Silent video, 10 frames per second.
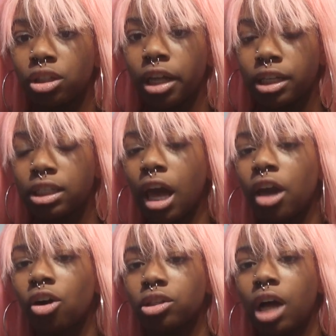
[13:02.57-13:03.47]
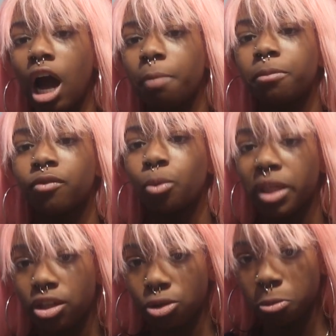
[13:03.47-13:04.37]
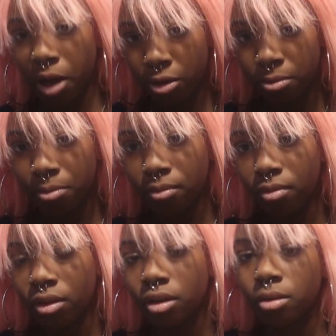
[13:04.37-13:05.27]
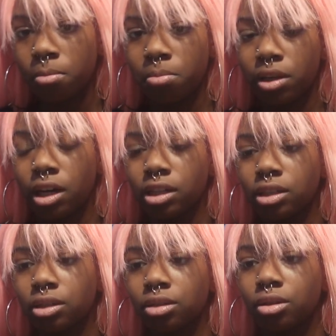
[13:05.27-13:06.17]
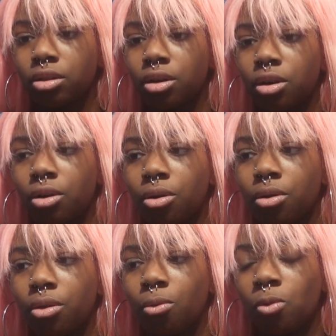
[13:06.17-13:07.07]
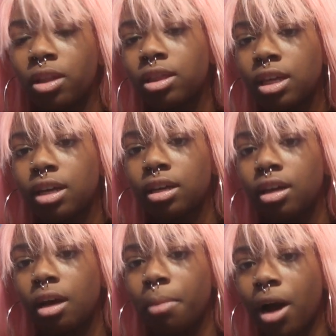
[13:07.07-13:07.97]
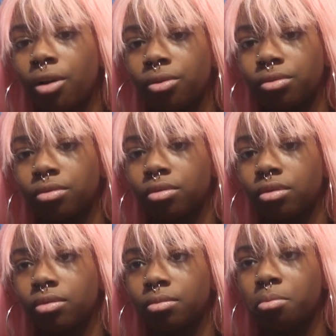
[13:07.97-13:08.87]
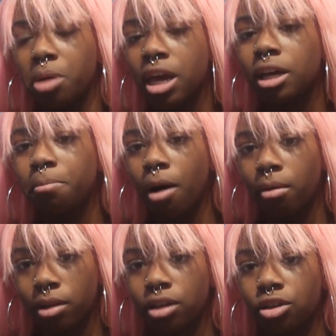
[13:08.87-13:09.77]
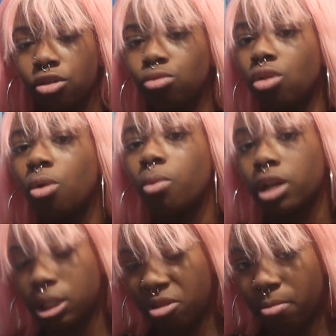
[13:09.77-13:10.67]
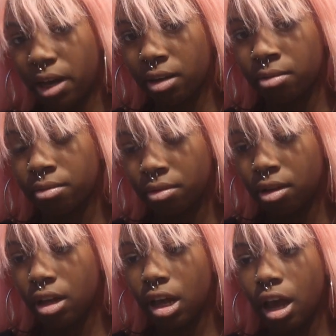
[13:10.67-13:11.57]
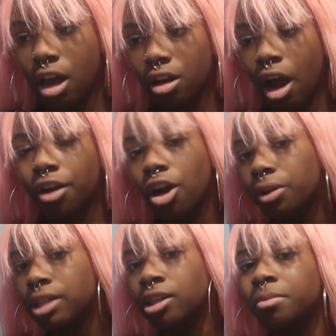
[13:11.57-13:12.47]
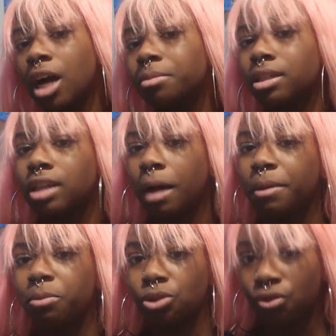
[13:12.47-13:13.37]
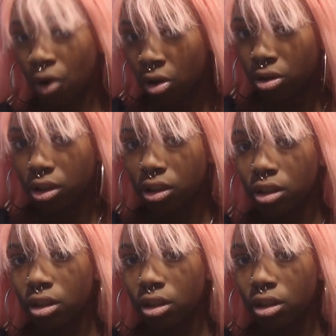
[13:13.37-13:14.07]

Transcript: like staying on top of the way that you smell. Because one thing about being in public, you don't want to smell bad. And I know that sometimes it's not people's faults,